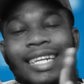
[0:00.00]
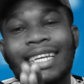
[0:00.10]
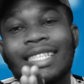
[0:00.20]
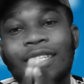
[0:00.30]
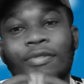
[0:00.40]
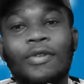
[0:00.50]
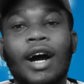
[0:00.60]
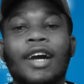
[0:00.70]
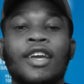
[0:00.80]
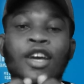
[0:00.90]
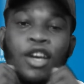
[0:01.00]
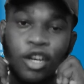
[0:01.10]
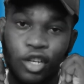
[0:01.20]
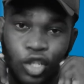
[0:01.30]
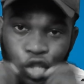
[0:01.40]
identify
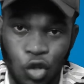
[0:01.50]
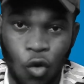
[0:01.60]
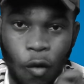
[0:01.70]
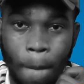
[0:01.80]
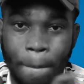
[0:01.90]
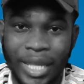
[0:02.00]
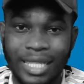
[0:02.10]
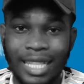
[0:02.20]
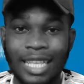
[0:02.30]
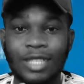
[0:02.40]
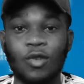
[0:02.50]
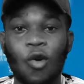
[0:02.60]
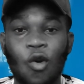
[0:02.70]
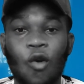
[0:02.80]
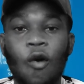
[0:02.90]
your
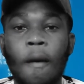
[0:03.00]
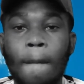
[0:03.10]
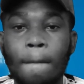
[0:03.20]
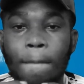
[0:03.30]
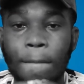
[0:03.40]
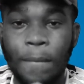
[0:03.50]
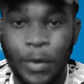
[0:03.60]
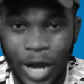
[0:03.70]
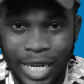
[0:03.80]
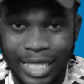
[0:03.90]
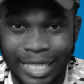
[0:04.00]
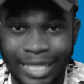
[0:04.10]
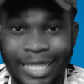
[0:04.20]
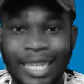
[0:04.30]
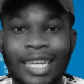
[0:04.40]
business or
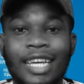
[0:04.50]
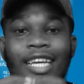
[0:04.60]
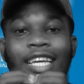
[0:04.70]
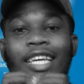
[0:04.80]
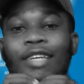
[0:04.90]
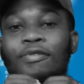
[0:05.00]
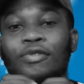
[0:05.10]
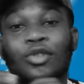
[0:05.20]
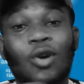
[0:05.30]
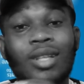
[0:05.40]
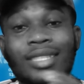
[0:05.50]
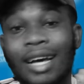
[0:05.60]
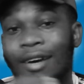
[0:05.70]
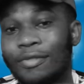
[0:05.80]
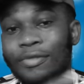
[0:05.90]
brand if you don't
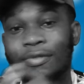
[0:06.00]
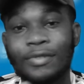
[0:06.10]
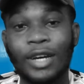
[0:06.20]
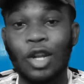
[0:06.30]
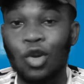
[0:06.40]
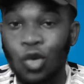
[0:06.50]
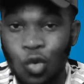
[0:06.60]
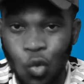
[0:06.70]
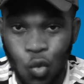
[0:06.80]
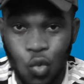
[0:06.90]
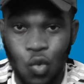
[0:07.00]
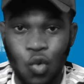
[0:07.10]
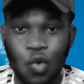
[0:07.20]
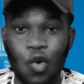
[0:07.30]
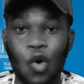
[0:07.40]
have a logo
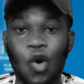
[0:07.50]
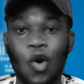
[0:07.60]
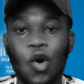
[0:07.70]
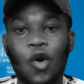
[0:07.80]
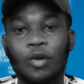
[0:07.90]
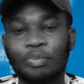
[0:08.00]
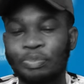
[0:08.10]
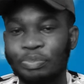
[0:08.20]
or